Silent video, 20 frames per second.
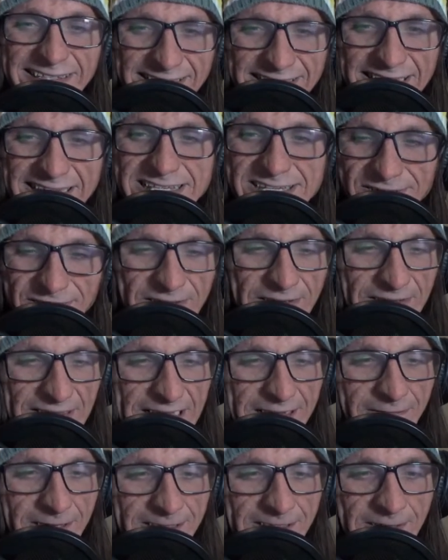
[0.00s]
that's
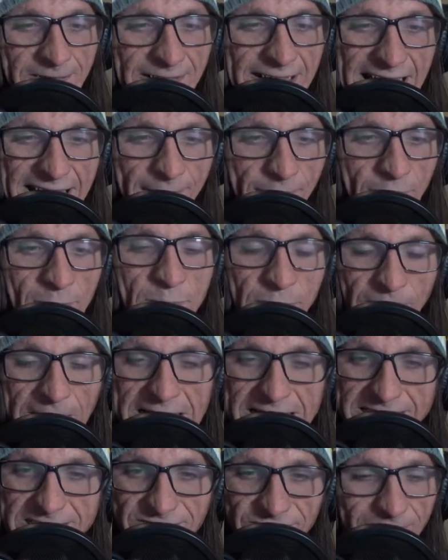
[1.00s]
really what they're like
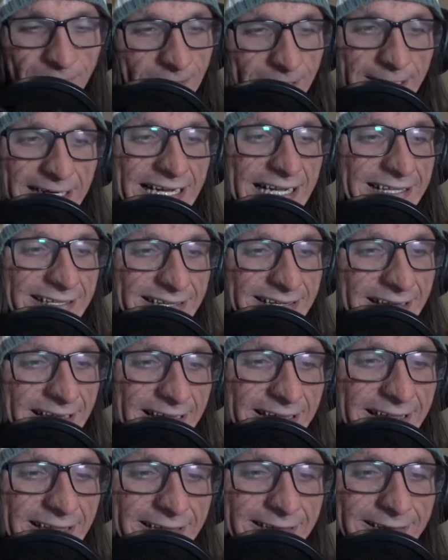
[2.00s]
breaks from reality.